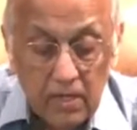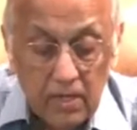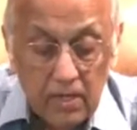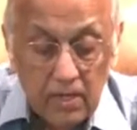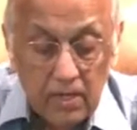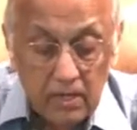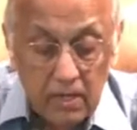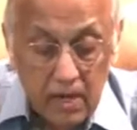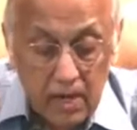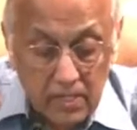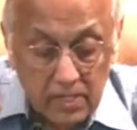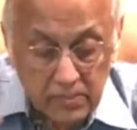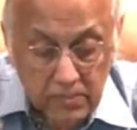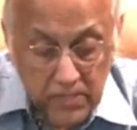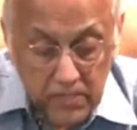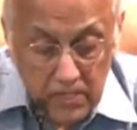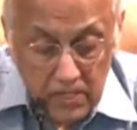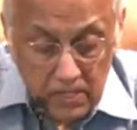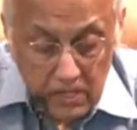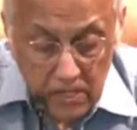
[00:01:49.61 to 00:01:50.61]
And the
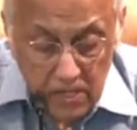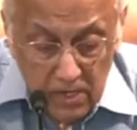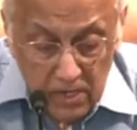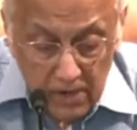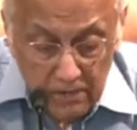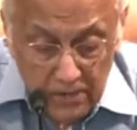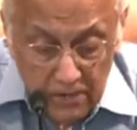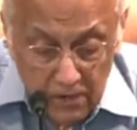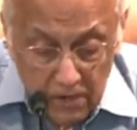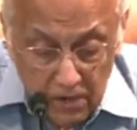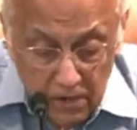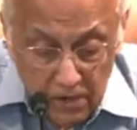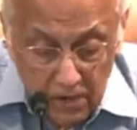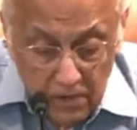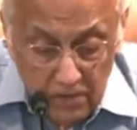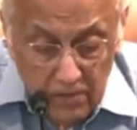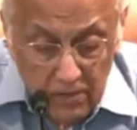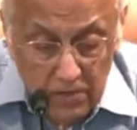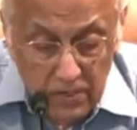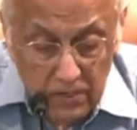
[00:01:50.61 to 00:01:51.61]
husband does not have
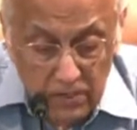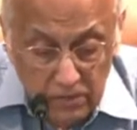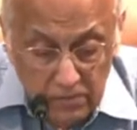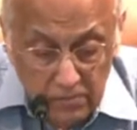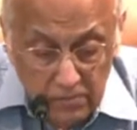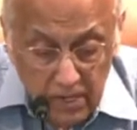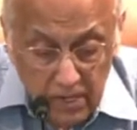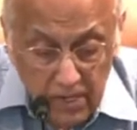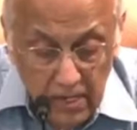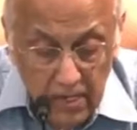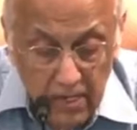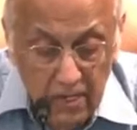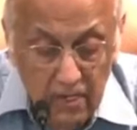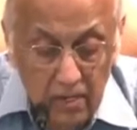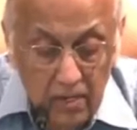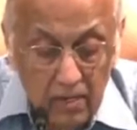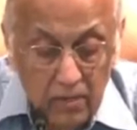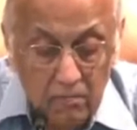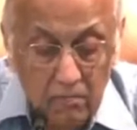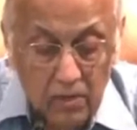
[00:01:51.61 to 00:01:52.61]
authority over his own body,
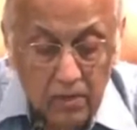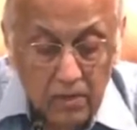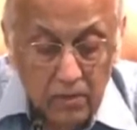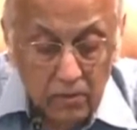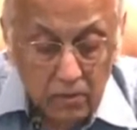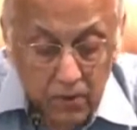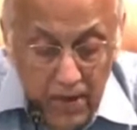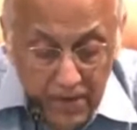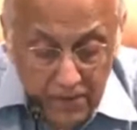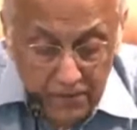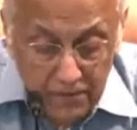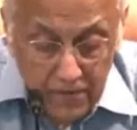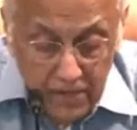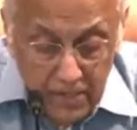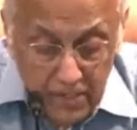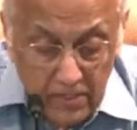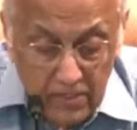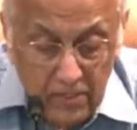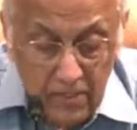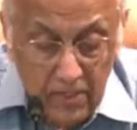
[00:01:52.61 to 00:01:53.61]
but the wife
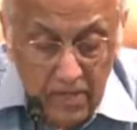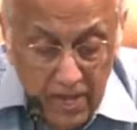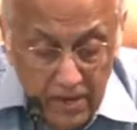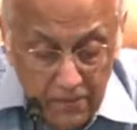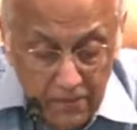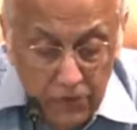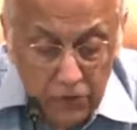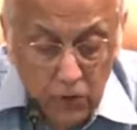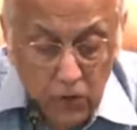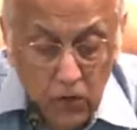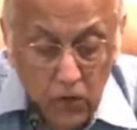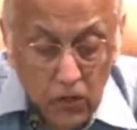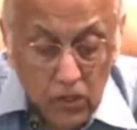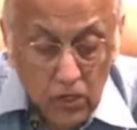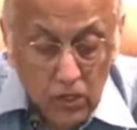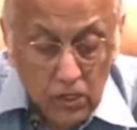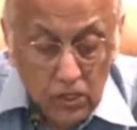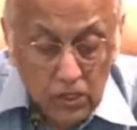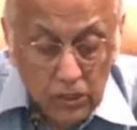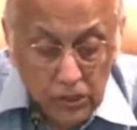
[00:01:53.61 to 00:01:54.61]
does. And therefore,
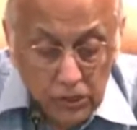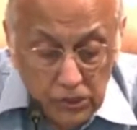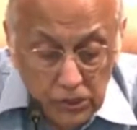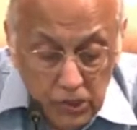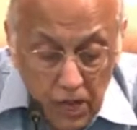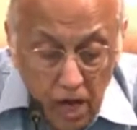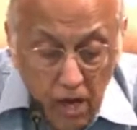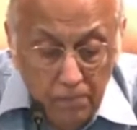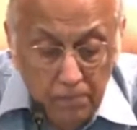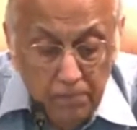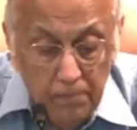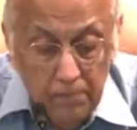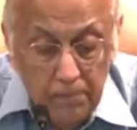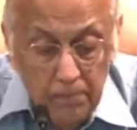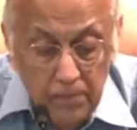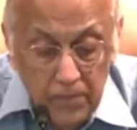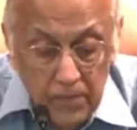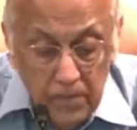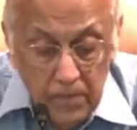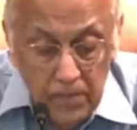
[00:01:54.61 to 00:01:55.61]
stop
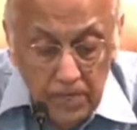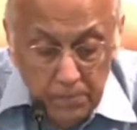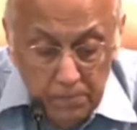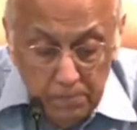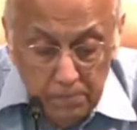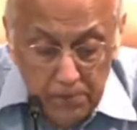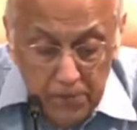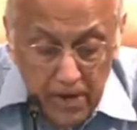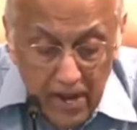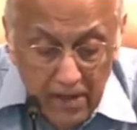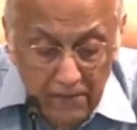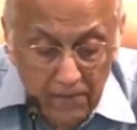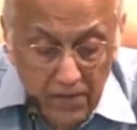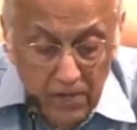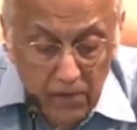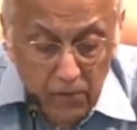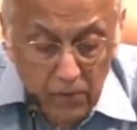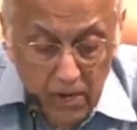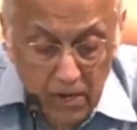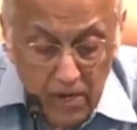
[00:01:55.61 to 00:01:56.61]

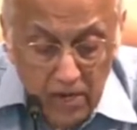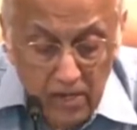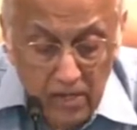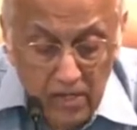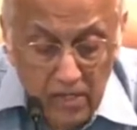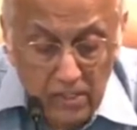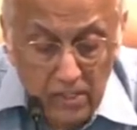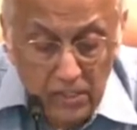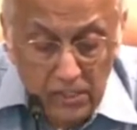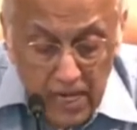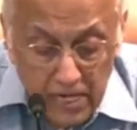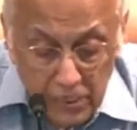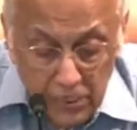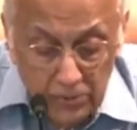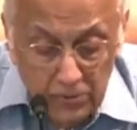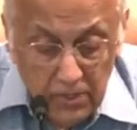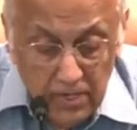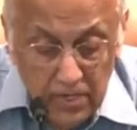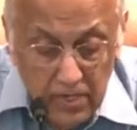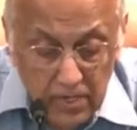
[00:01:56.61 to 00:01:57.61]
depriving one another
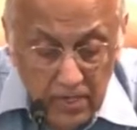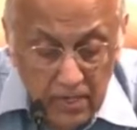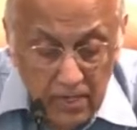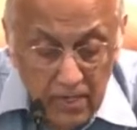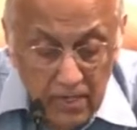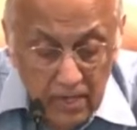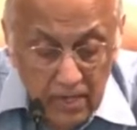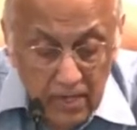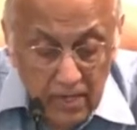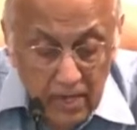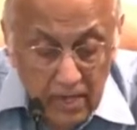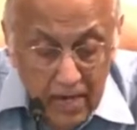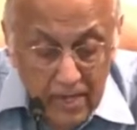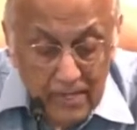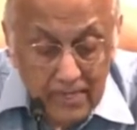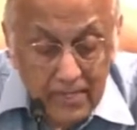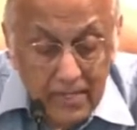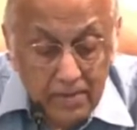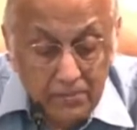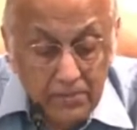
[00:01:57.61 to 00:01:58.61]
sexually,
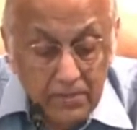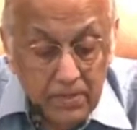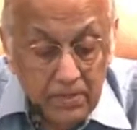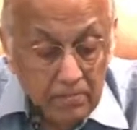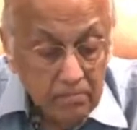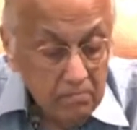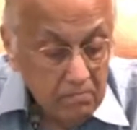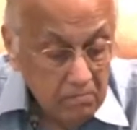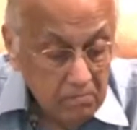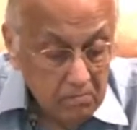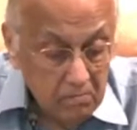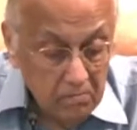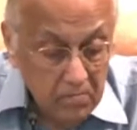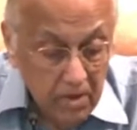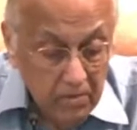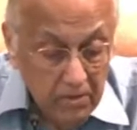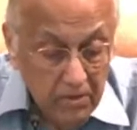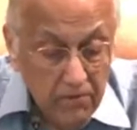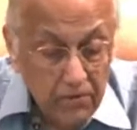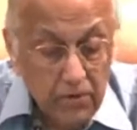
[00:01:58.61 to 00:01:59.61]
except
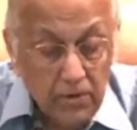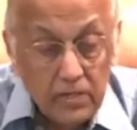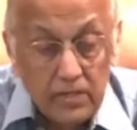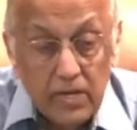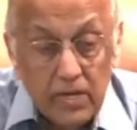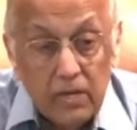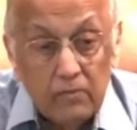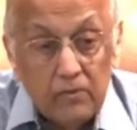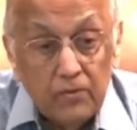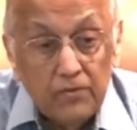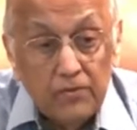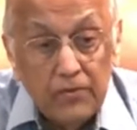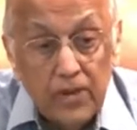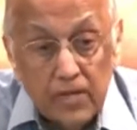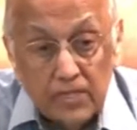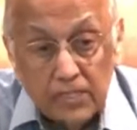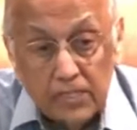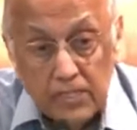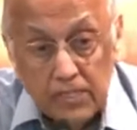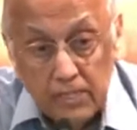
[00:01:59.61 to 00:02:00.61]
maybe for a time of
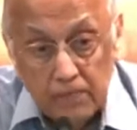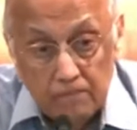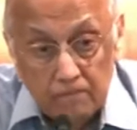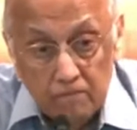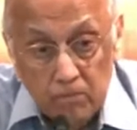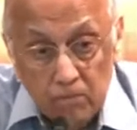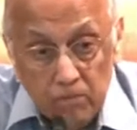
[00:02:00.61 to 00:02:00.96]
fasting.